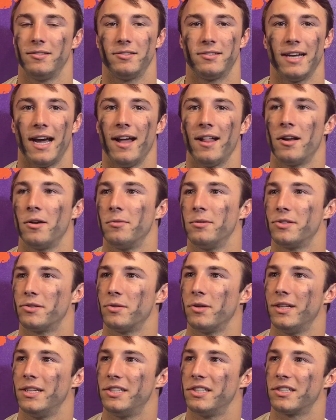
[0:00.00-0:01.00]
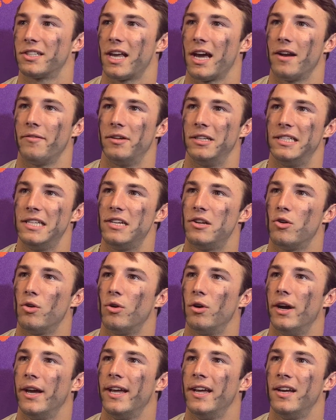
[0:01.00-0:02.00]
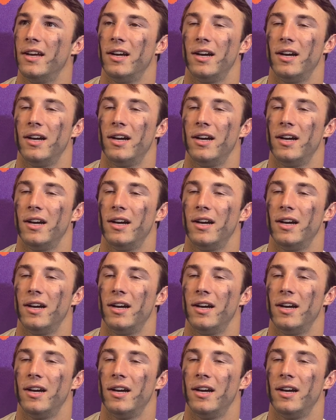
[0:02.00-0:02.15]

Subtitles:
Tyler was really just kind of a decoy,